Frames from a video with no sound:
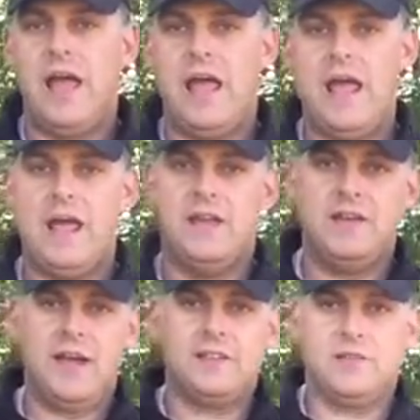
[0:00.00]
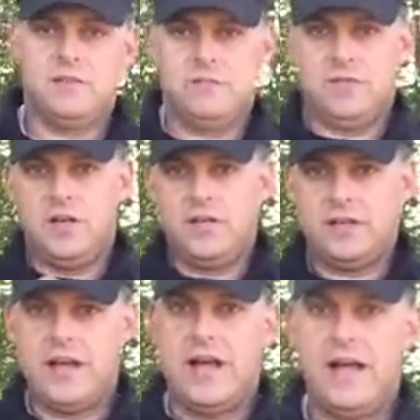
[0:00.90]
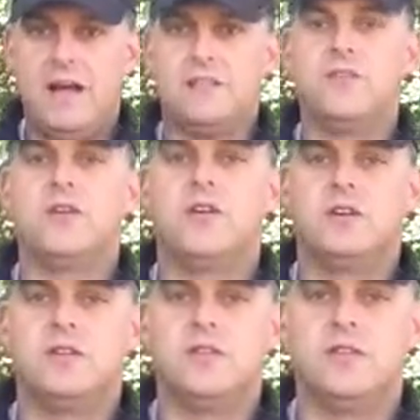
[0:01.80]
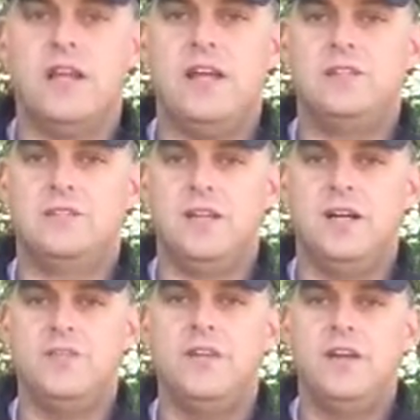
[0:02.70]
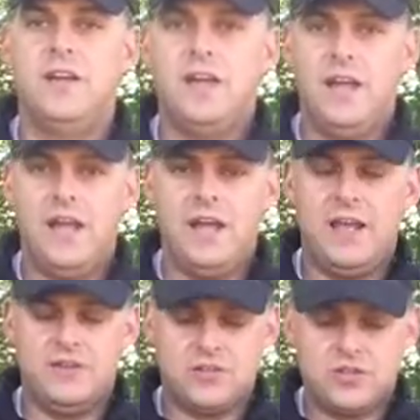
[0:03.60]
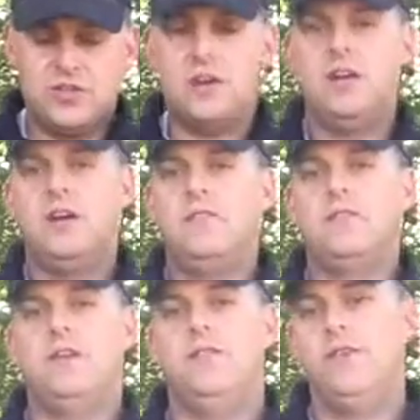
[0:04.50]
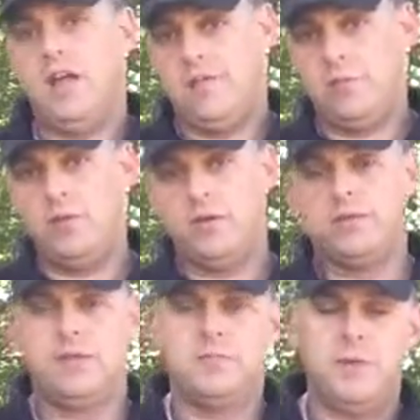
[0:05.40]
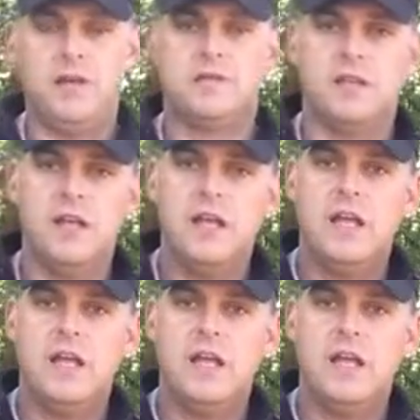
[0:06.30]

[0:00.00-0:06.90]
and you got the tie outs for your tent and stuff, and sure enough, if you have boys especially,